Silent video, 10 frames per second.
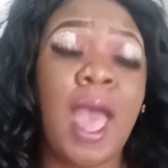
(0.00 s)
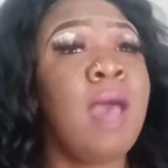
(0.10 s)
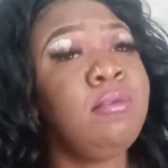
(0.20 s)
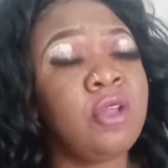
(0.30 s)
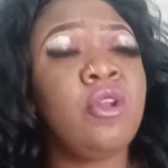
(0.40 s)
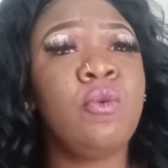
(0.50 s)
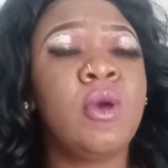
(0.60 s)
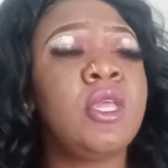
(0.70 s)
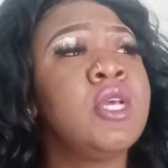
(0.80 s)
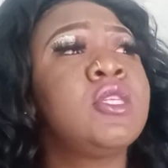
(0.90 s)
I'm
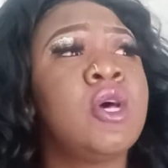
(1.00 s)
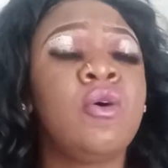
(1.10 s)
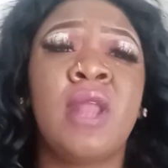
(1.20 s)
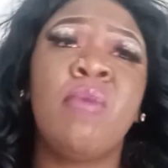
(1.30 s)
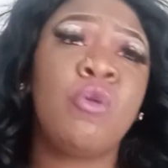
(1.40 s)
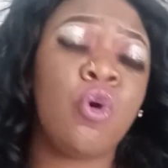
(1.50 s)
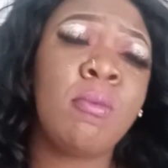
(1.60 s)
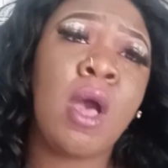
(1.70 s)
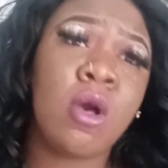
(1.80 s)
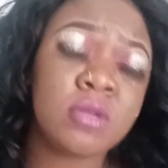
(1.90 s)
31 years old and I've been
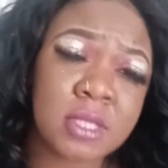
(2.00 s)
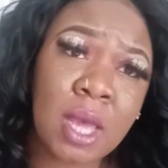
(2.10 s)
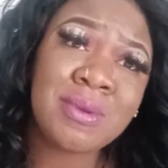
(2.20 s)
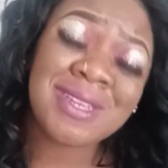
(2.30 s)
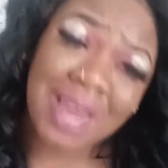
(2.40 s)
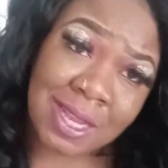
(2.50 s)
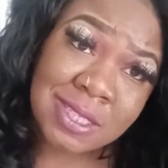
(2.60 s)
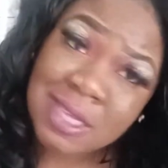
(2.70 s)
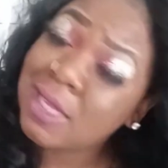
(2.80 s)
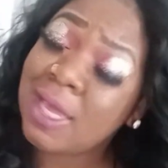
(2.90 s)
on my own since I was
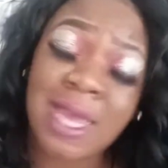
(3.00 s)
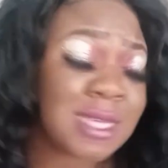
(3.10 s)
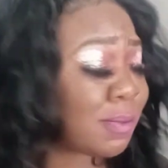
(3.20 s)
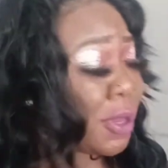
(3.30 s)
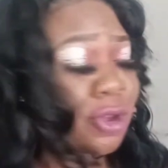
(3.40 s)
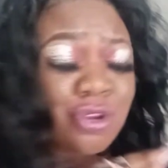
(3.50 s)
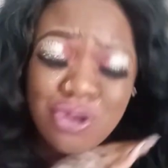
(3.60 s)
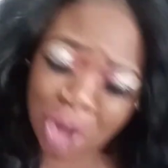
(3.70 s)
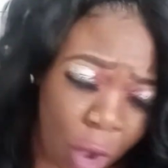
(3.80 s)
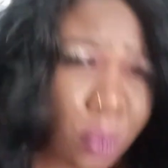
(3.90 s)
19. There has been
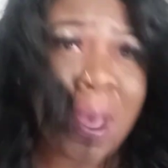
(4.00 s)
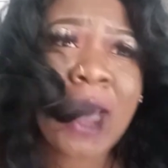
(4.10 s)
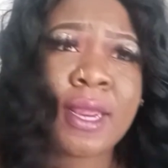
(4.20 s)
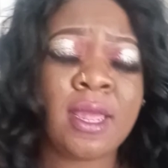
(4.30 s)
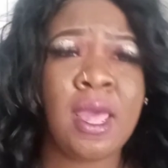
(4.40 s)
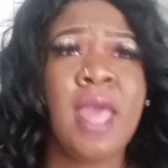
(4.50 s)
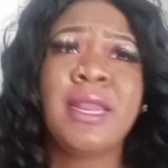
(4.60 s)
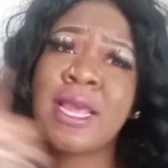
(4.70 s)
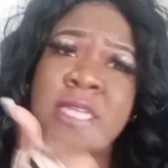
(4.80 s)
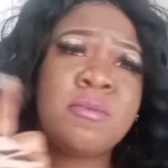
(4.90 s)
nobody
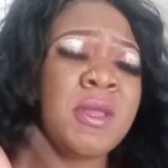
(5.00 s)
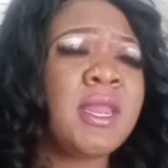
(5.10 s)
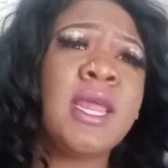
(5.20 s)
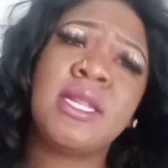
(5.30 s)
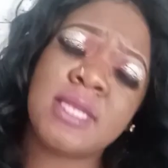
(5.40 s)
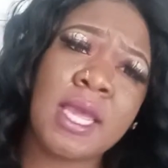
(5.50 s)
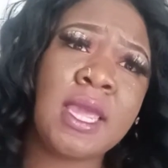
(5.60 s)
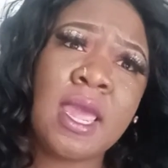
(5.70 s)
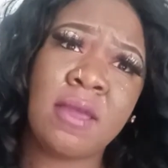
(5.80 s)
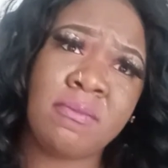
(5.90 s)
that has been there to
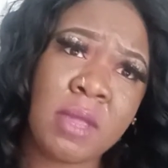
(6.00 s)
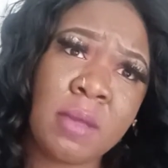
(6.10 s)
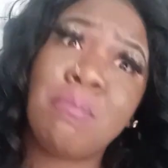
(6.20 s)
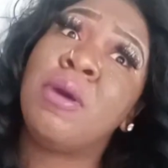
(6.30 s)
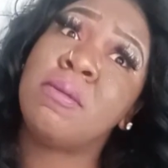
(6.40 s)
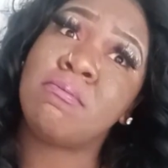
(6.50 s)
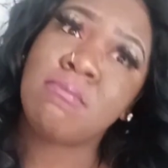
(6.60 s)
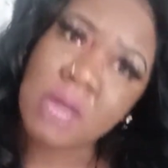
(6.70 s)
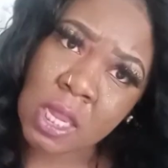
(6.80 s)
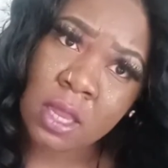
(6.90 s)
take care of me but
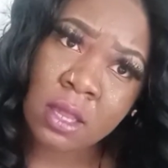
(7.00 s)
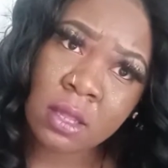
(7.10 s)
me.